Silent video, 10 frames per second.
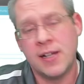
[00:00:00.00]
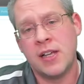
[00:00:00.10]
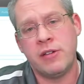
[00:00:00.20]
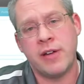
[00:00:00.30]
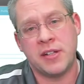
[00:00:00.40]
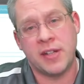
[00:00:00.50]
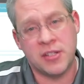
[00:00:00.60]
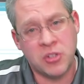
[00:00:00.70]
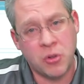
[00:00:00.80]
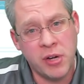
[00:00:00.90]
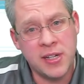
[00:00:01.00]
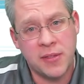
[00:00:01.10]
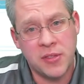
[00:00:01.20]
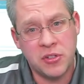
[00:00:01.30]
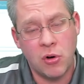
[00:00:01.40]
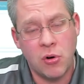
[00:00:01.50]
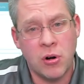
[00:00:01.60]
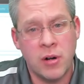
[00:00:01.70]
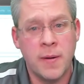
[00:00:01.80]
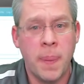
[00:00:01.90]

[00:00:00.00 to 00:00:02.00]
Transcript: You had to get screened at the door,